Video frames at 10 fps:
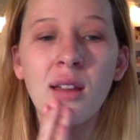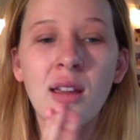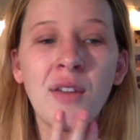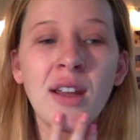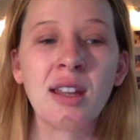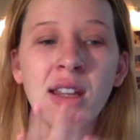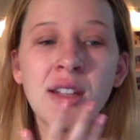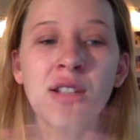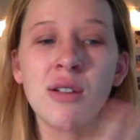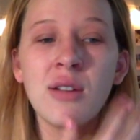if I need
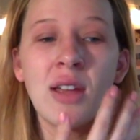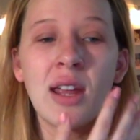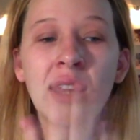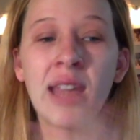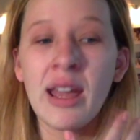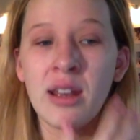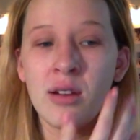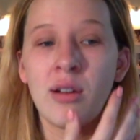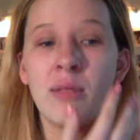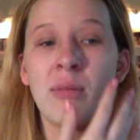to do it
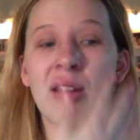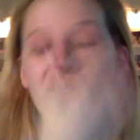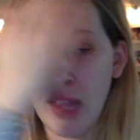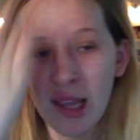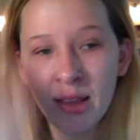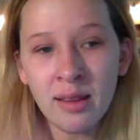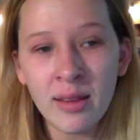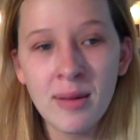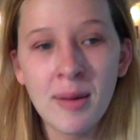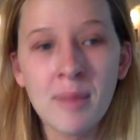again on my
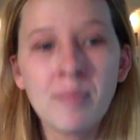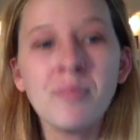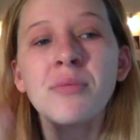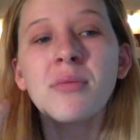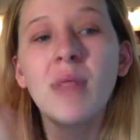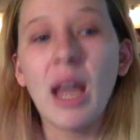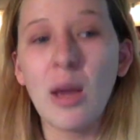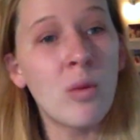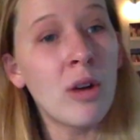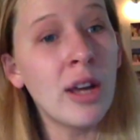face,
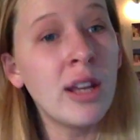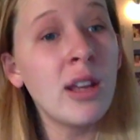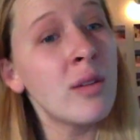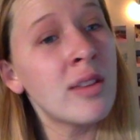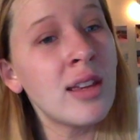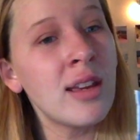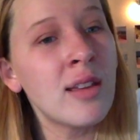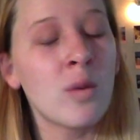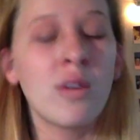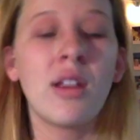I would use
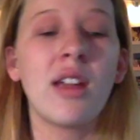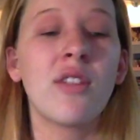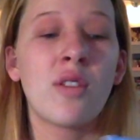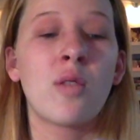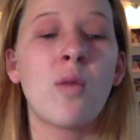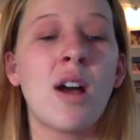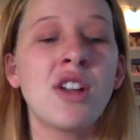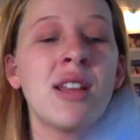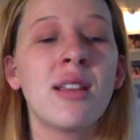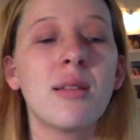these or like for
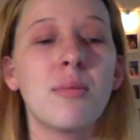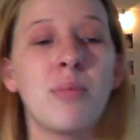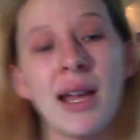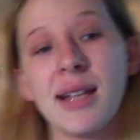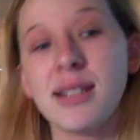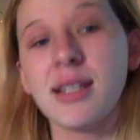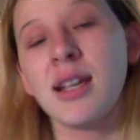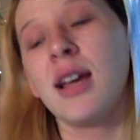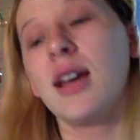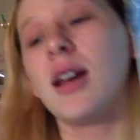swatches, but
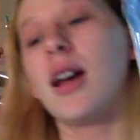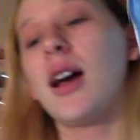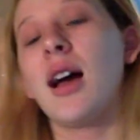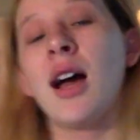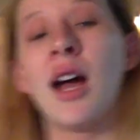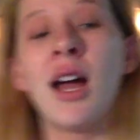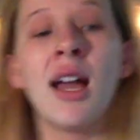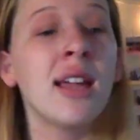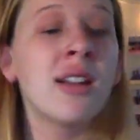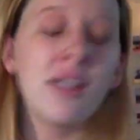
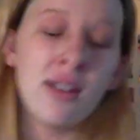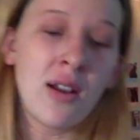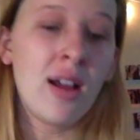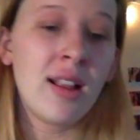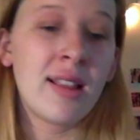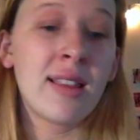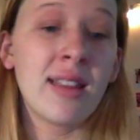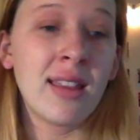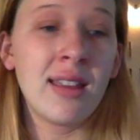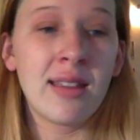I could not
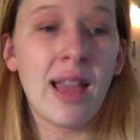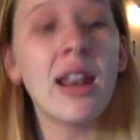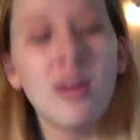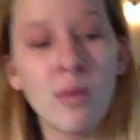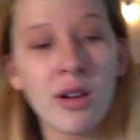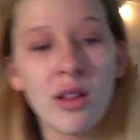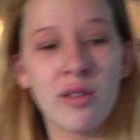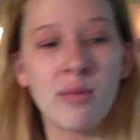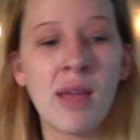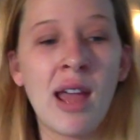stick these anywhere
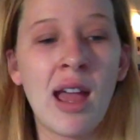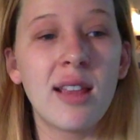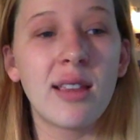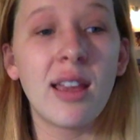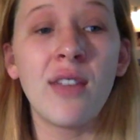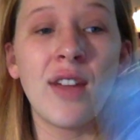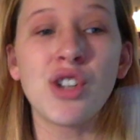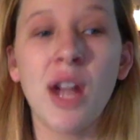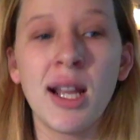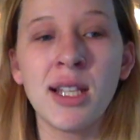close to my eyes. If I
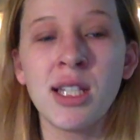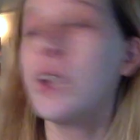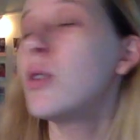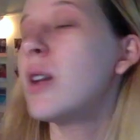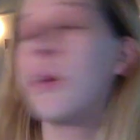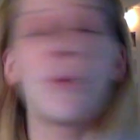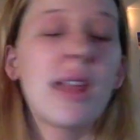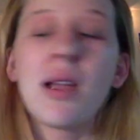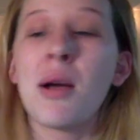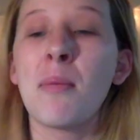tried to, it was
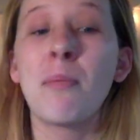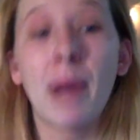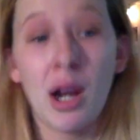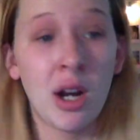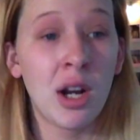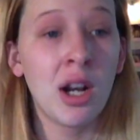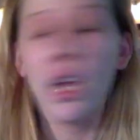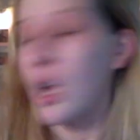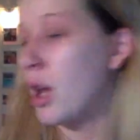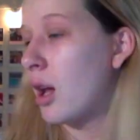like burn.
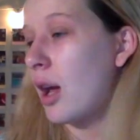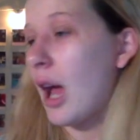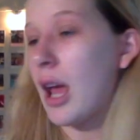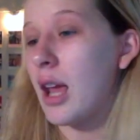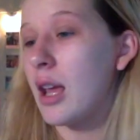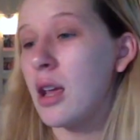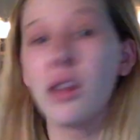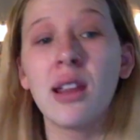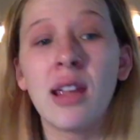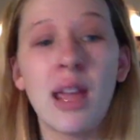I,
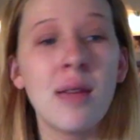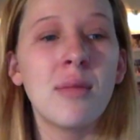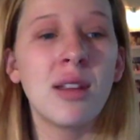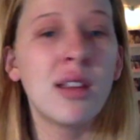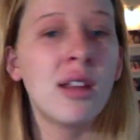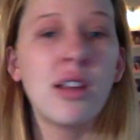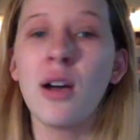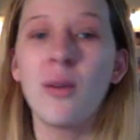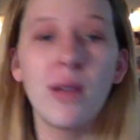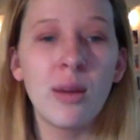it, the game,
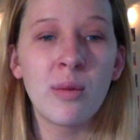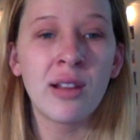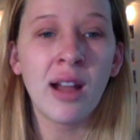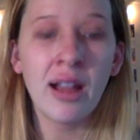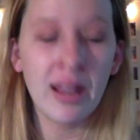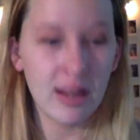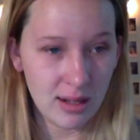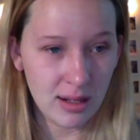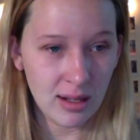no, it was done.